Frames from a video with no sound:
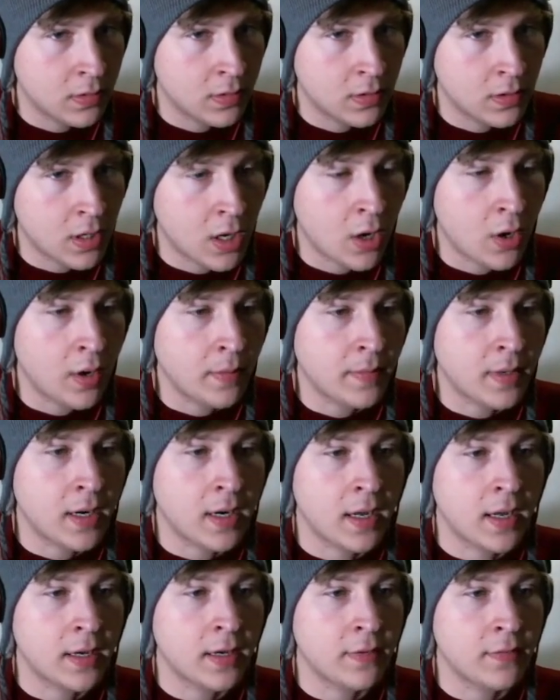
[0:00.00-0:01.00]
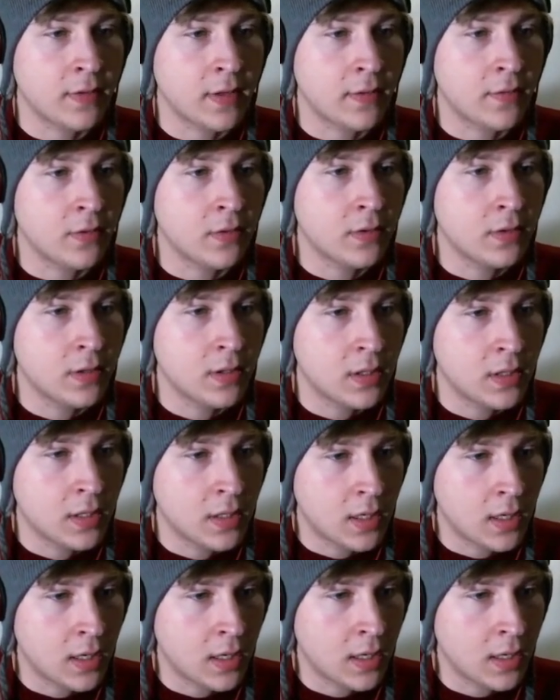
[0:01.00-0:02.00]
Oh, I'm not high enough level.
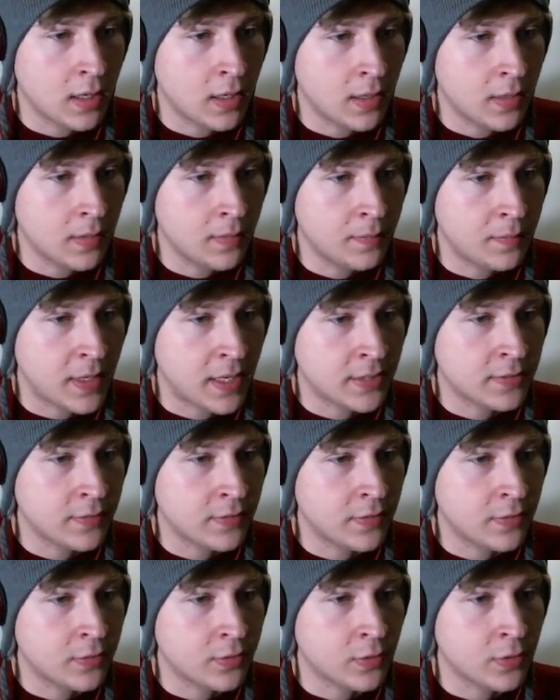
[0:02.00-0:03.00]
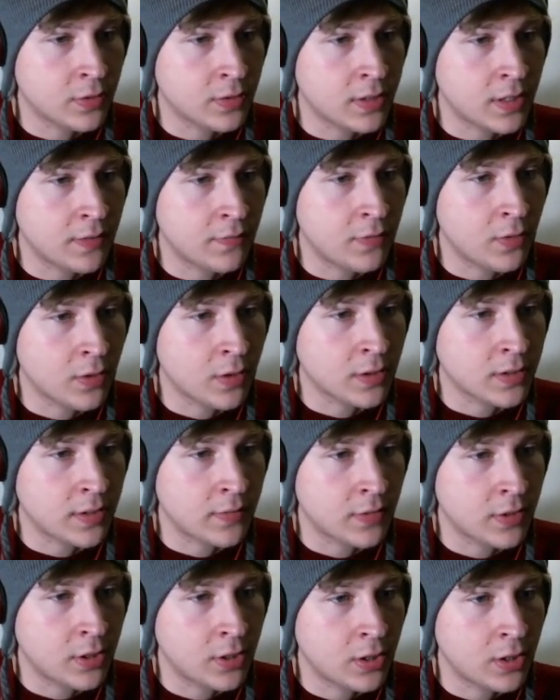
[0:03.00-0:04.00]
Passively restores 10 focus
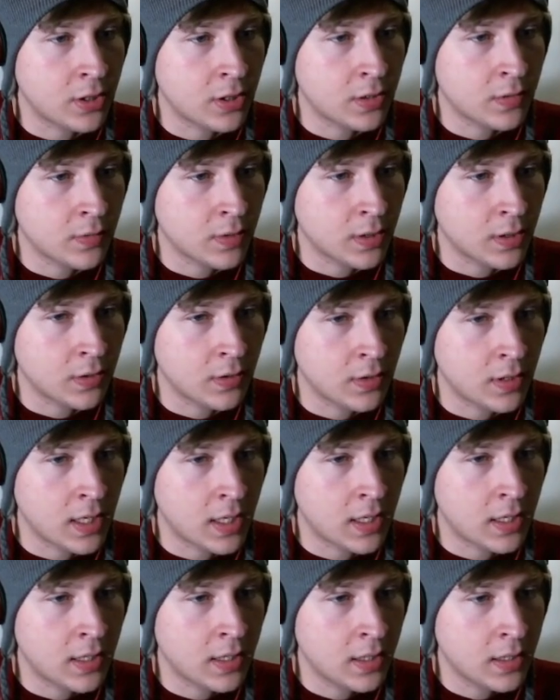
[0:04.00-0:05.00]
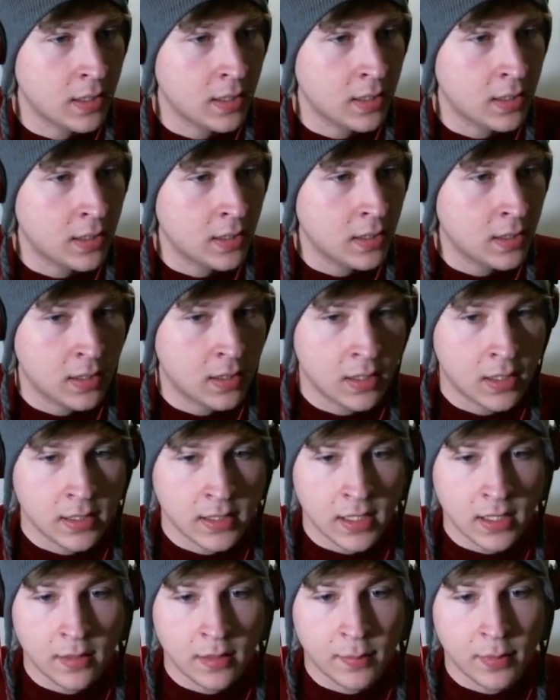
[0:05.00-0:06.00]
every turn. We're gonna do that. Is
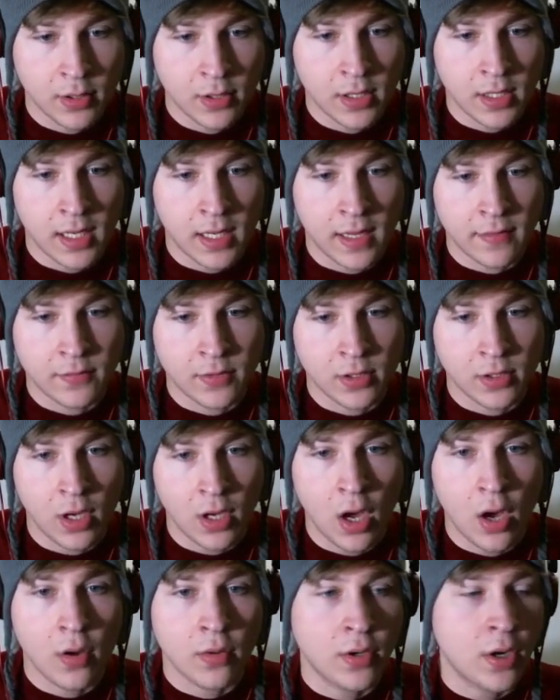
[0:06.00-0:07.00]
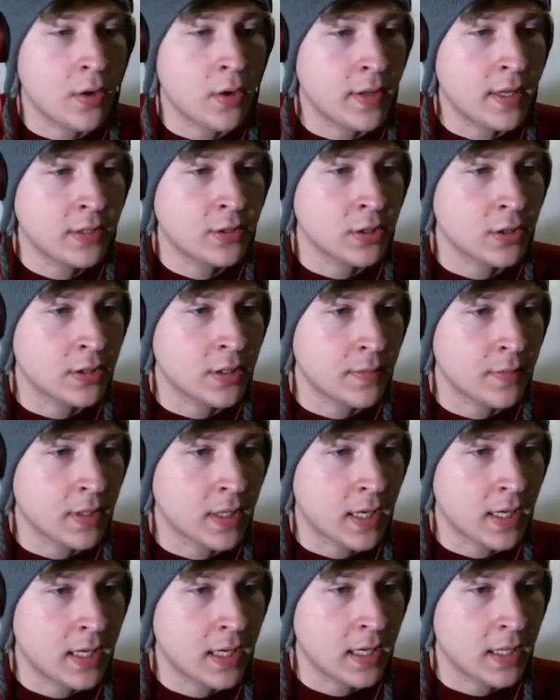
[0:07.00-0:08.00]
that an ability I have to use? Oh no, that's just something
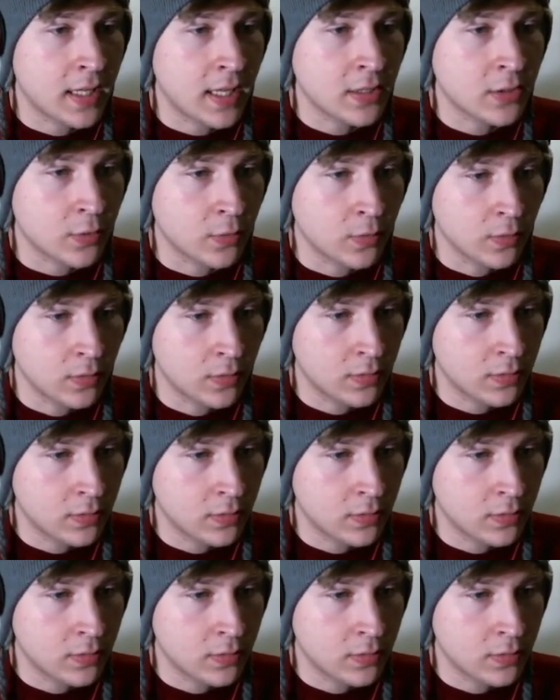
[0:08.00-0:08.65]
I get. That's cool.